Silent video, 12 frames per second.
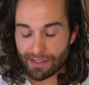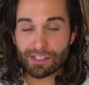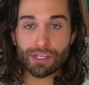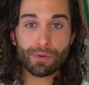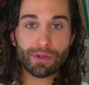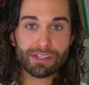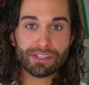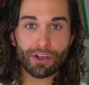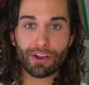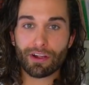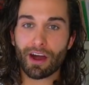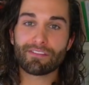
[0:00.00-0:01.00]
The skewers
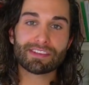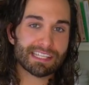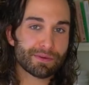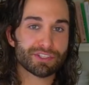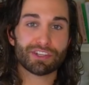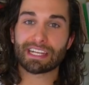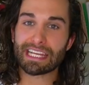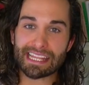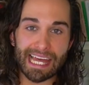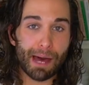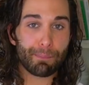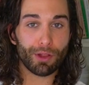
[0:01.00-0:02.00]
are obviously what you're gonna eat
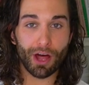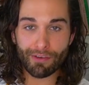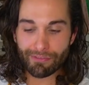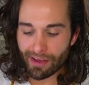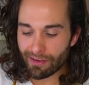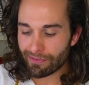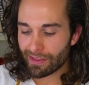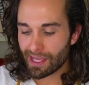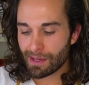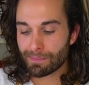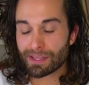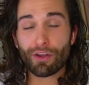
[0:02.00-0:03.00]
the apple off of,
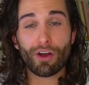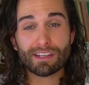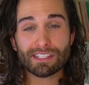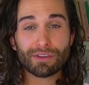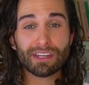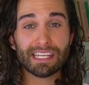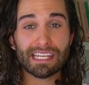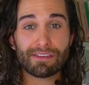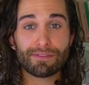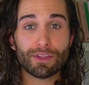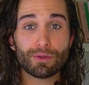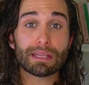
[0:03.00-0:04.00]
but they're also gonna
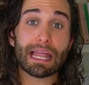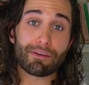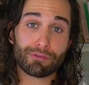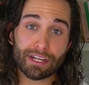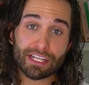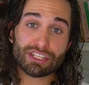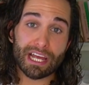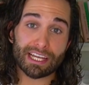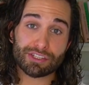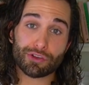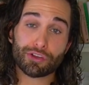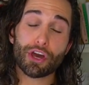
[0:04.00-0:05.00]
give you leverage
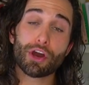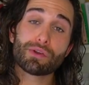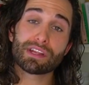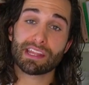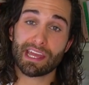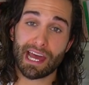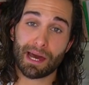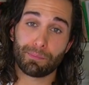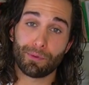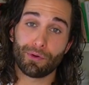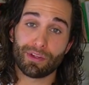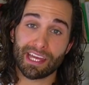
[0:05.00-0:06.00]
as you're coating the
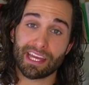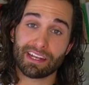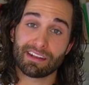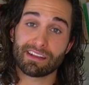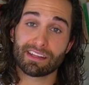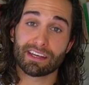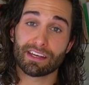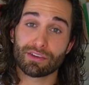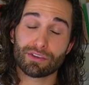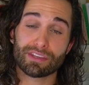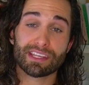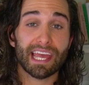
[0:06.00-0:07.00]
apple in the
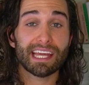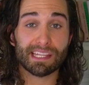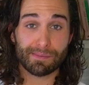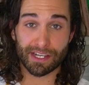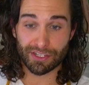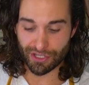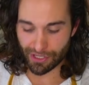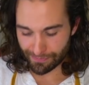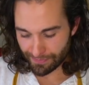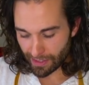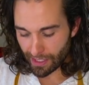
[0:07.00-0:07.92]
candy mixture.